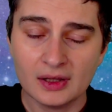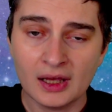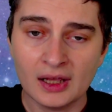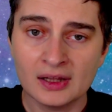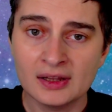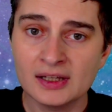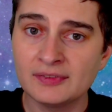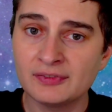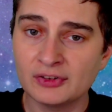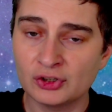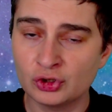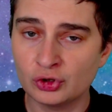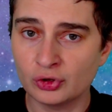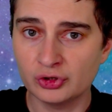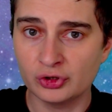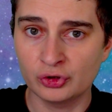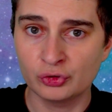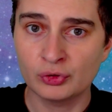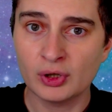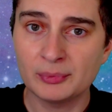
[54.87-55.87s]
leave a short
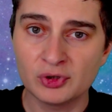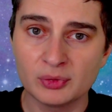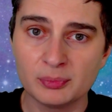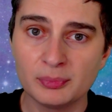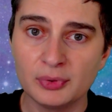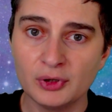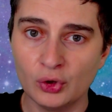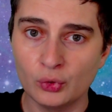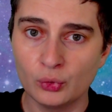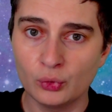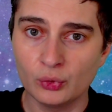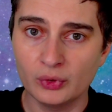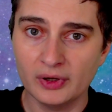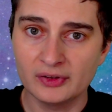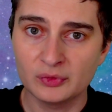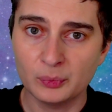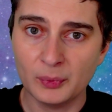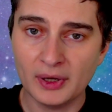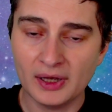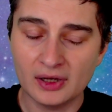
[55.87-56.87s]
description below
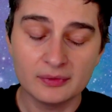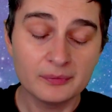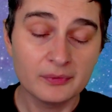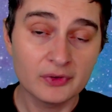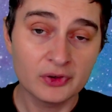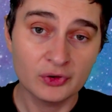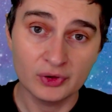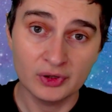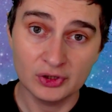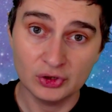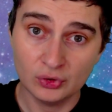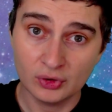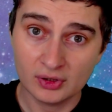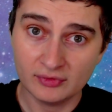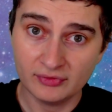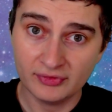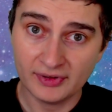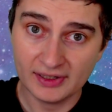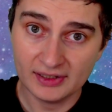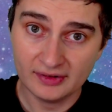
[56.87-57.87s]
as well, so that you can
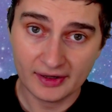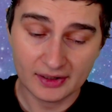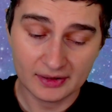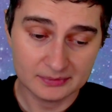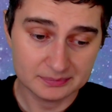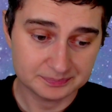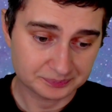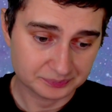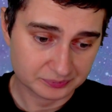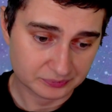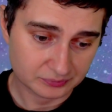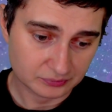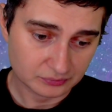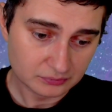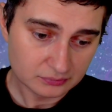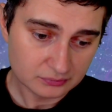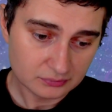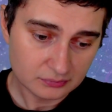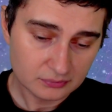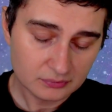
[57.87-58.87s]
find that.
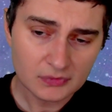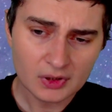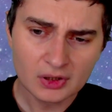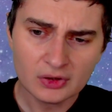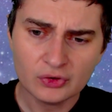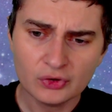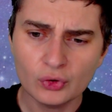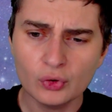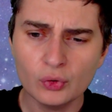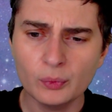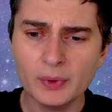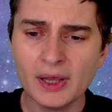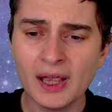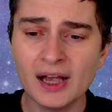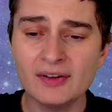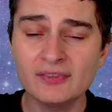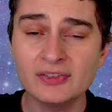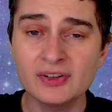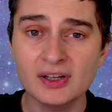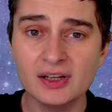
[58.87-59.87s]
So we
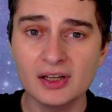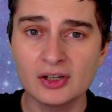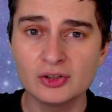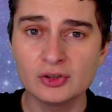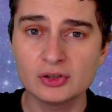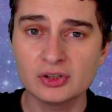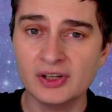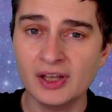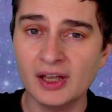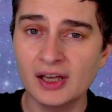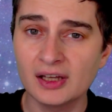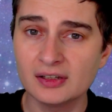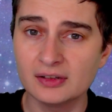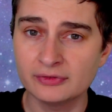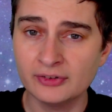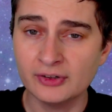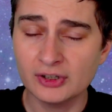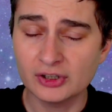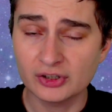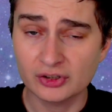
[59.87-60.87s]
have to understand
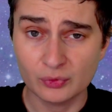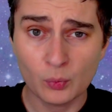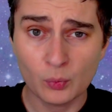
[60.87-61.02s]
first,